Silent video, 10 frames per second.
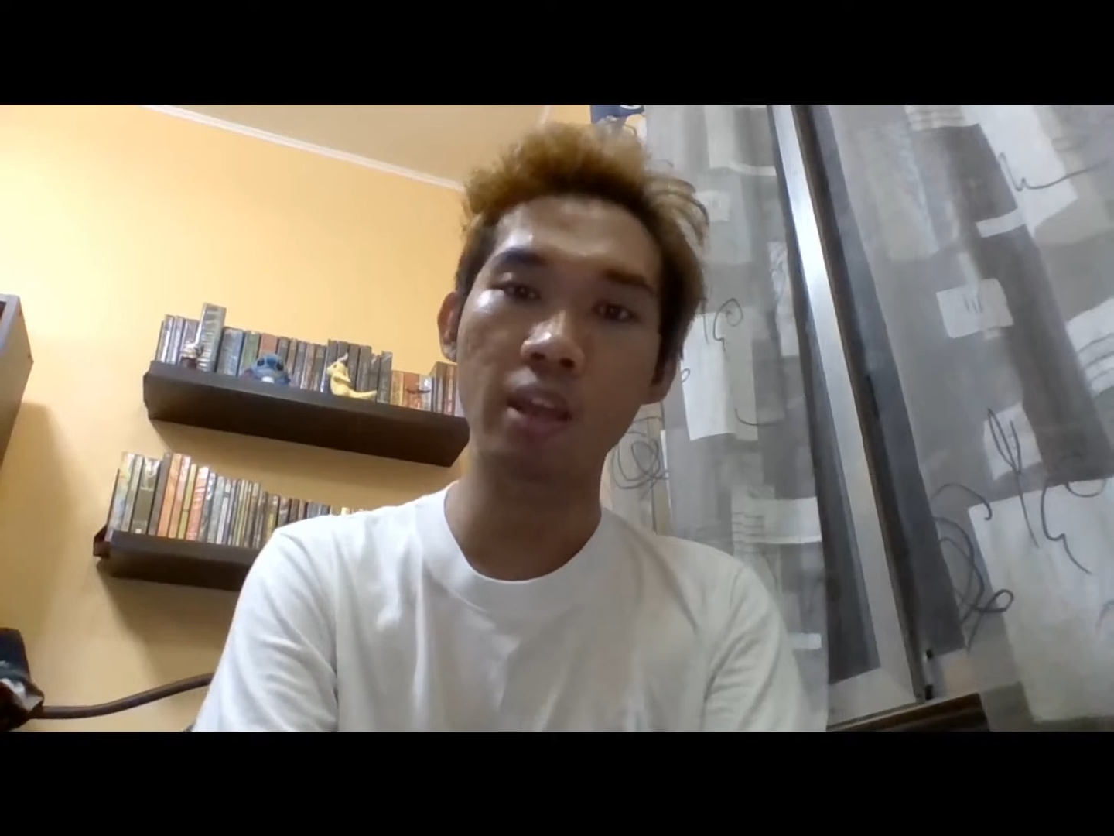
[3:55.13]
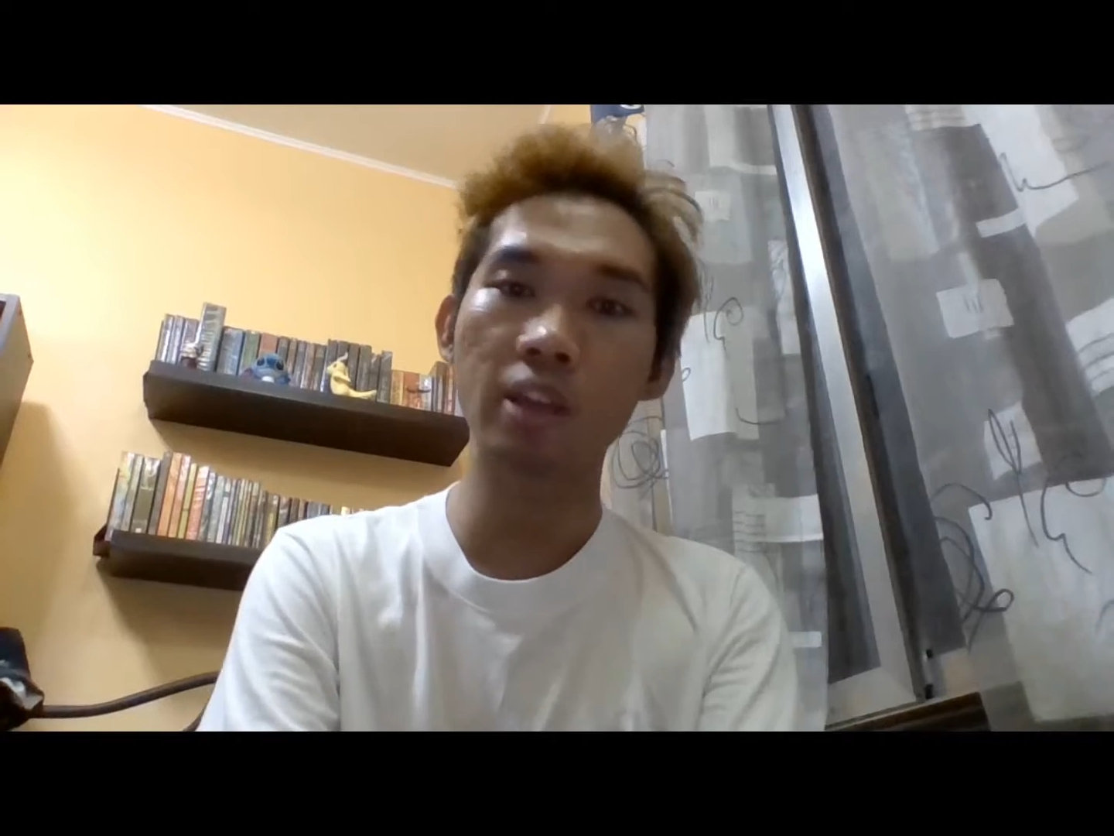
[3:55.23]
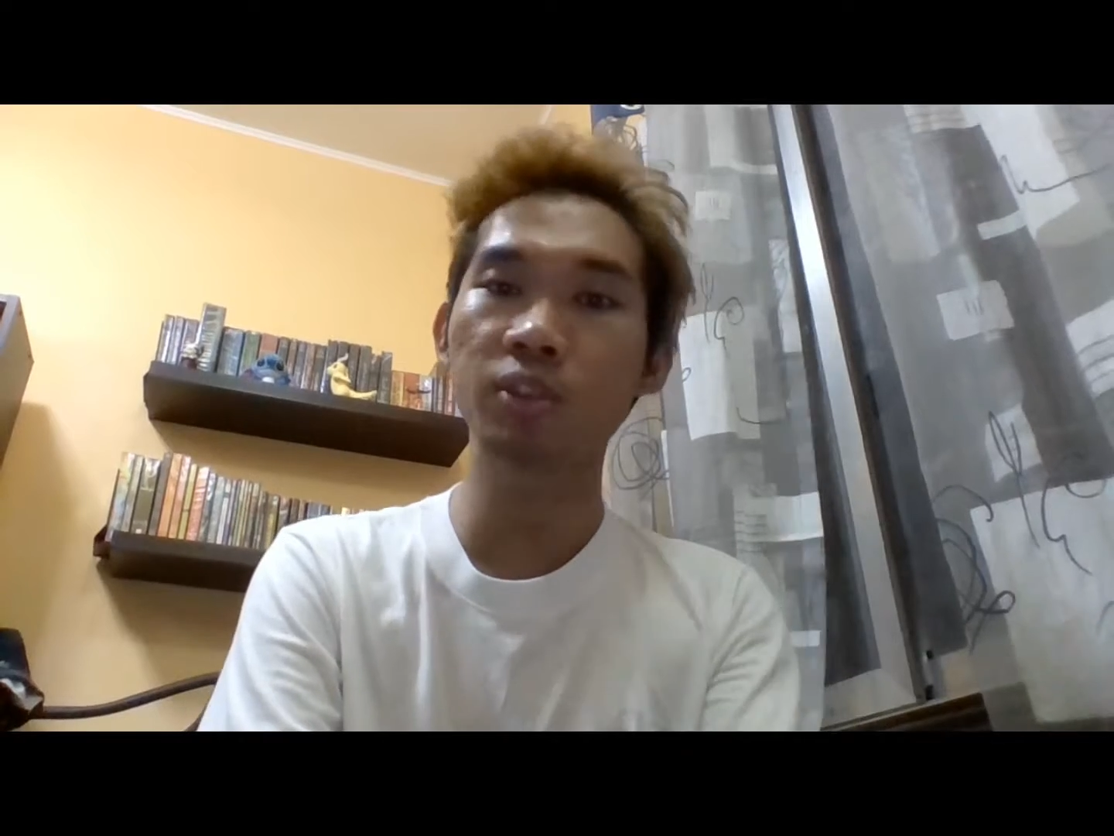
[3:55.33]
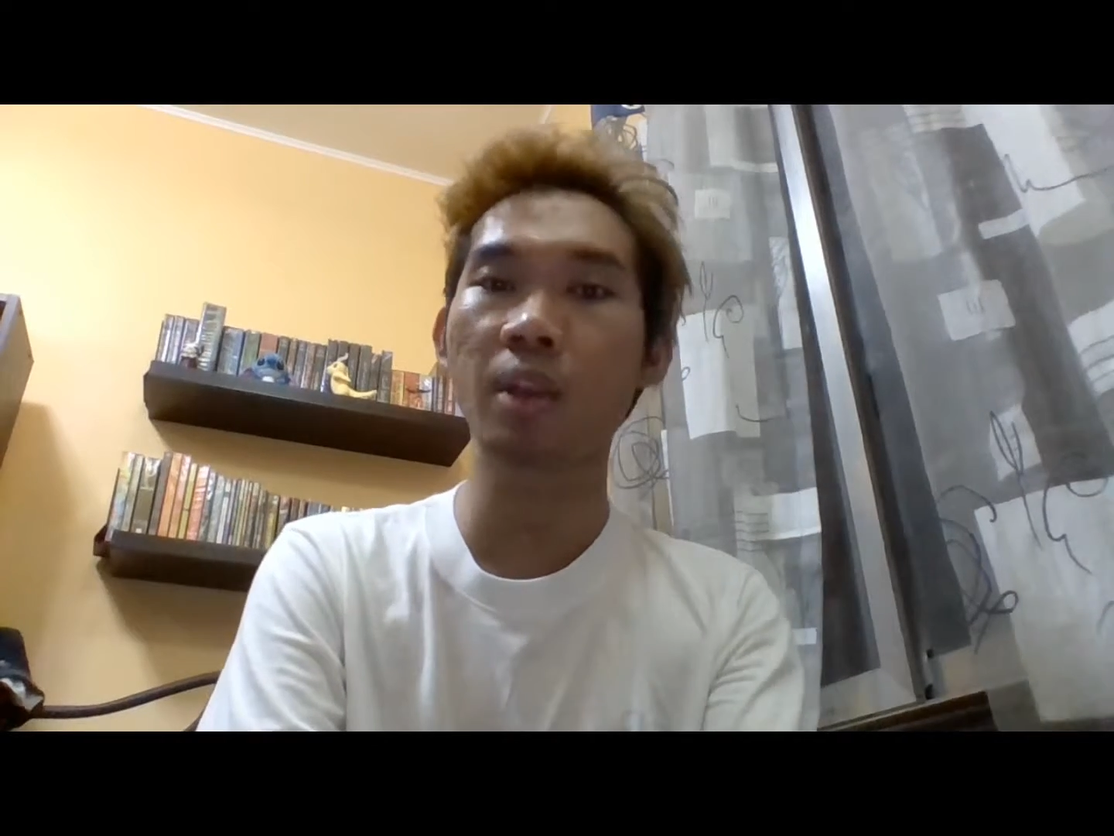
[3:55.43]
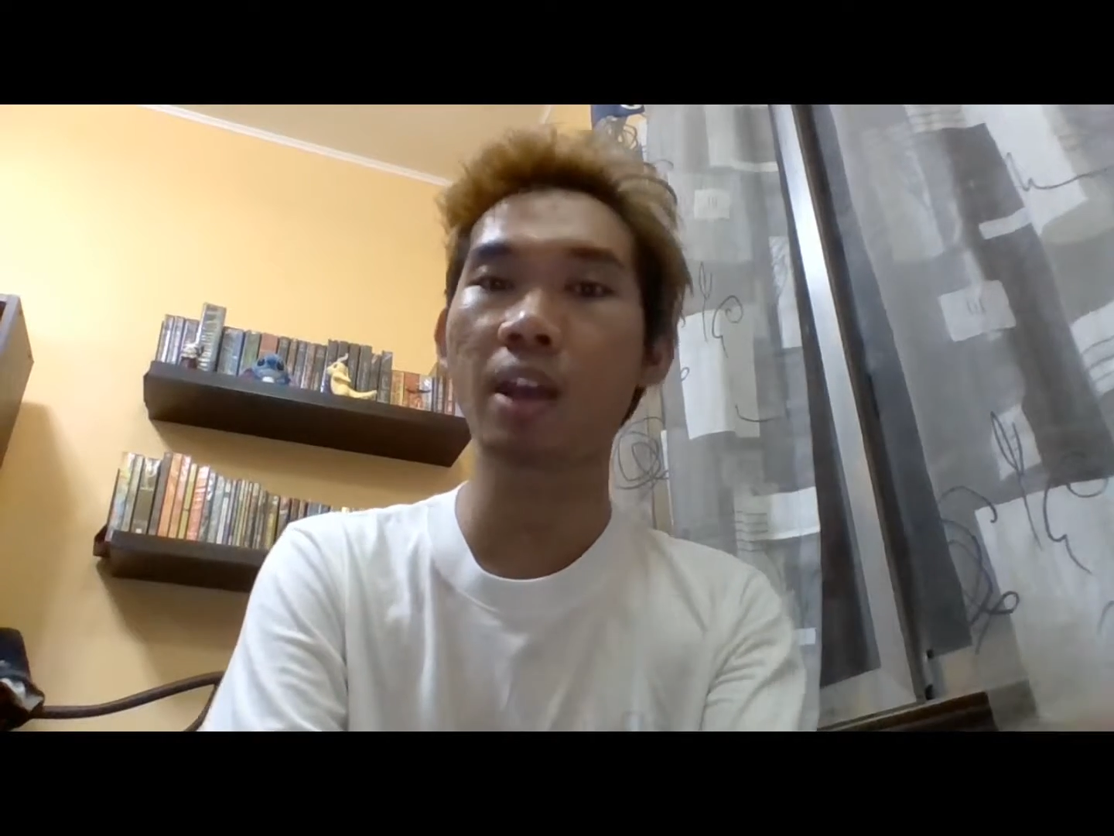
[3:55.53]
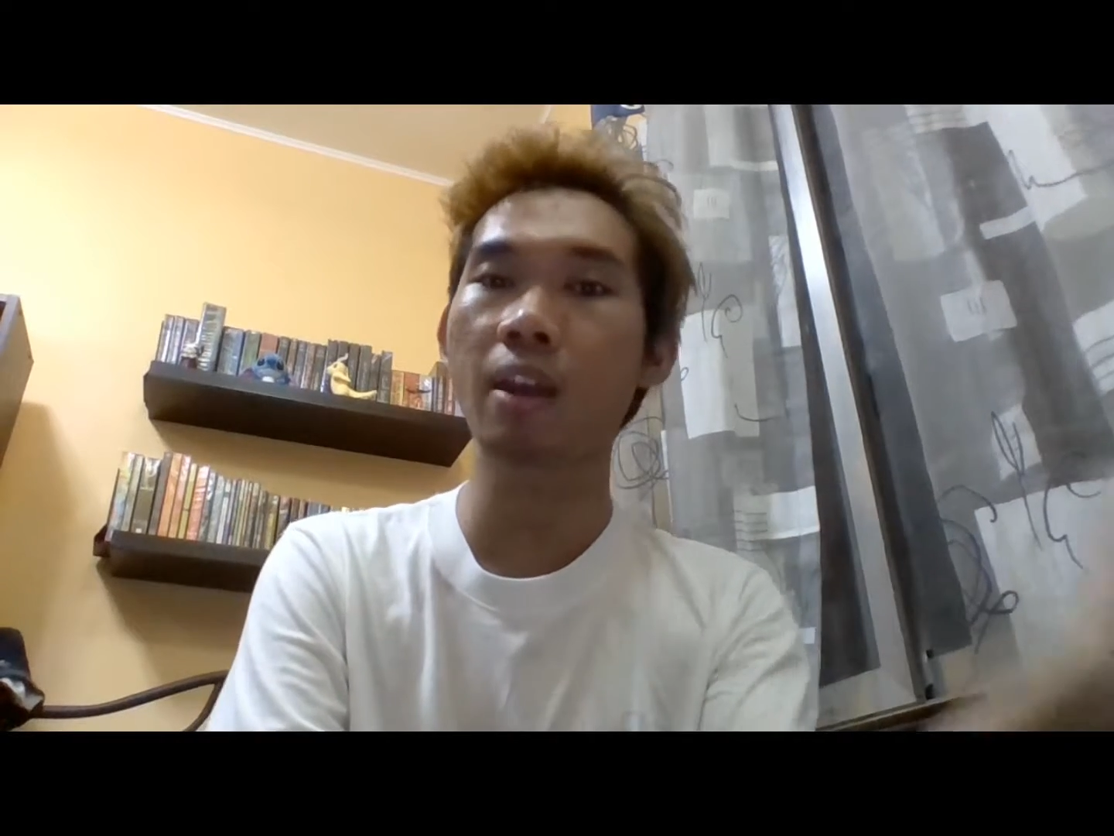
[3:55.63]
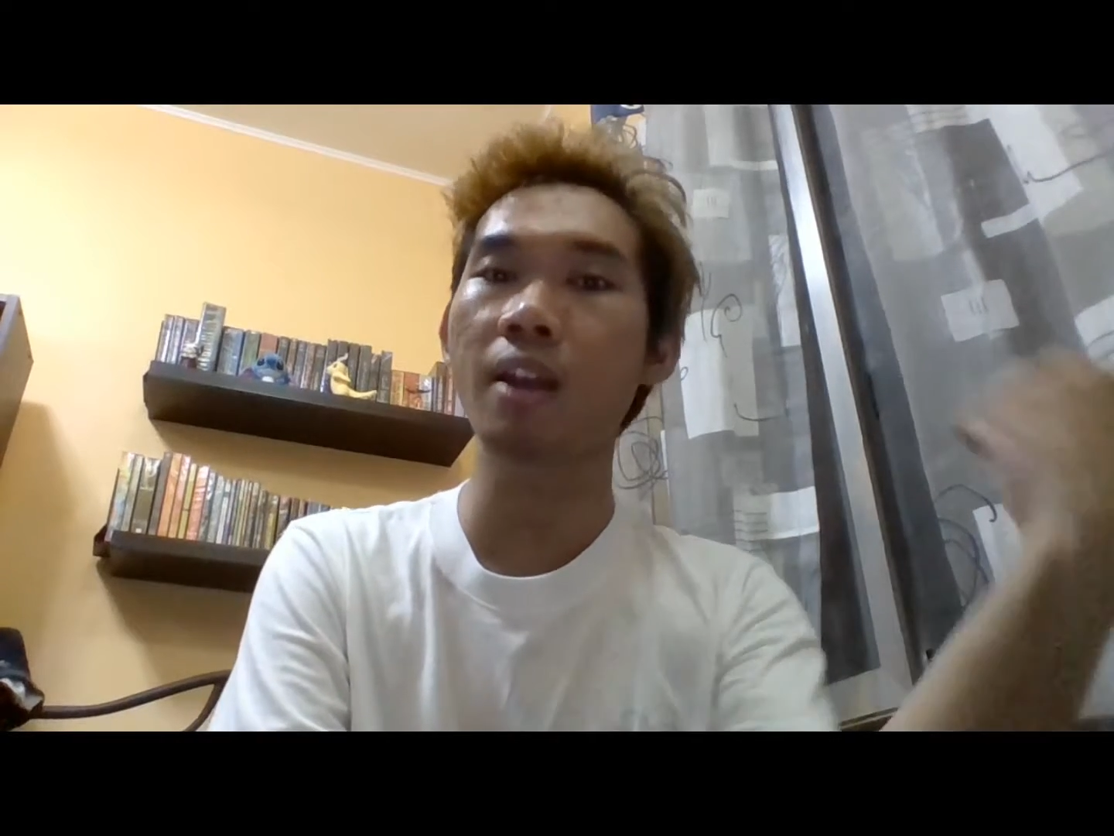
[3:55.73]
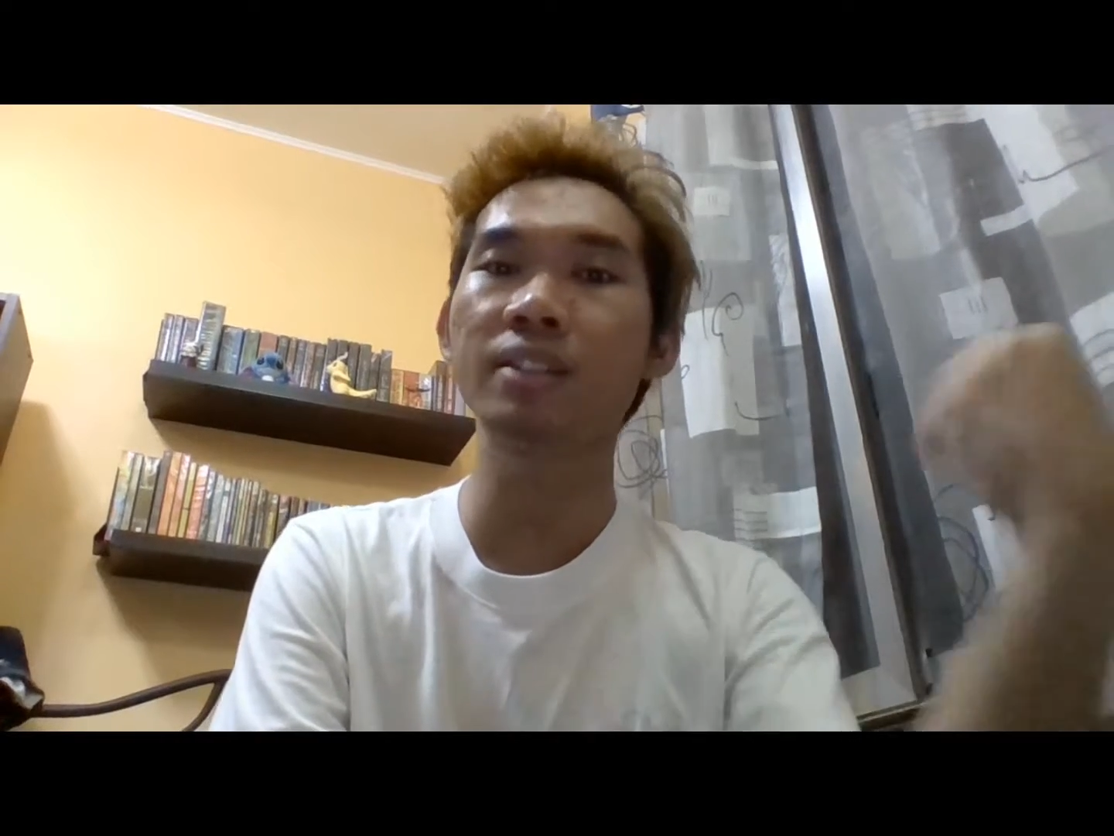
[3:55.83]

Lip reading: here's what I got a